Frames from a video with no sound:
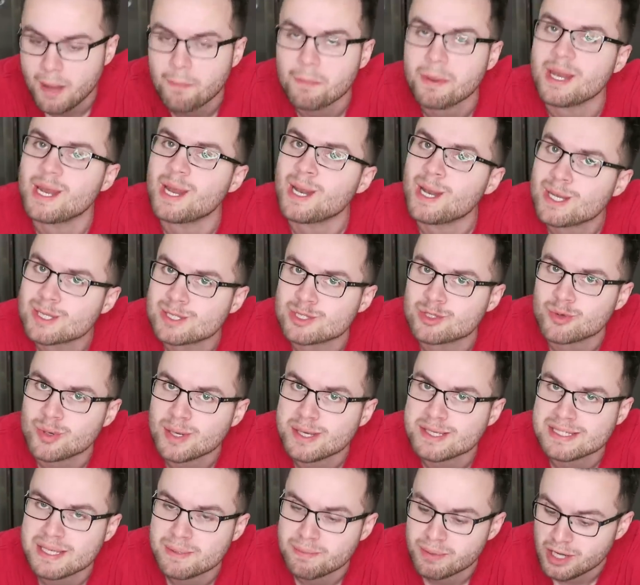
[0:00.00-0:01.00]
I mean, it is
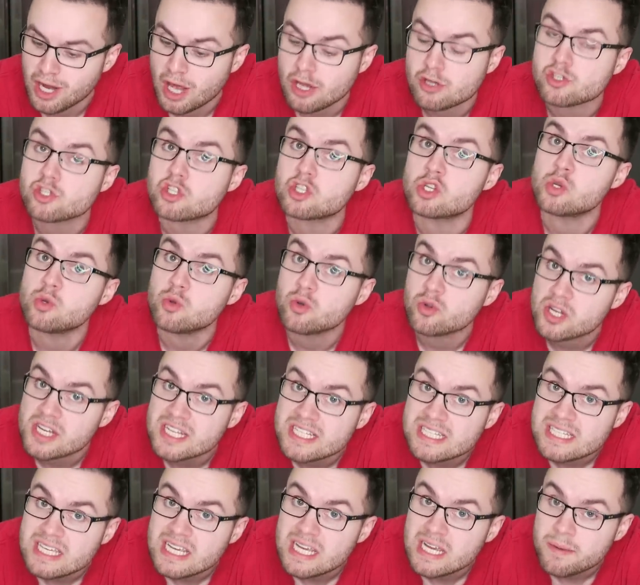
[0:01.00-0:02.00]
greasy, but not too
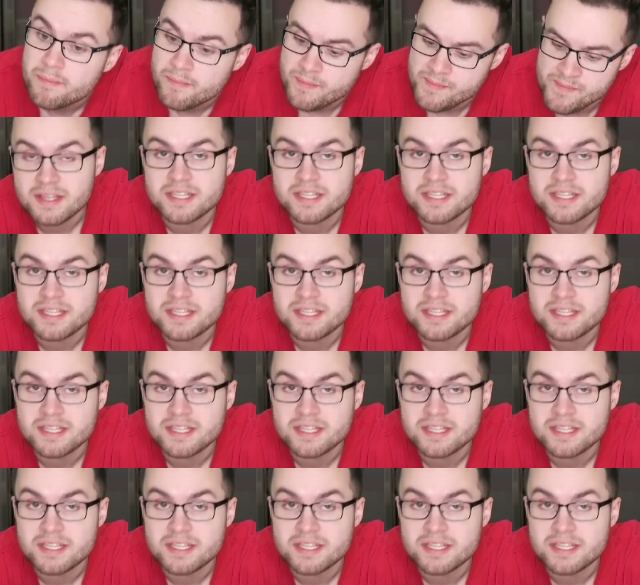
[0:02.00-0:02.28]
greasy.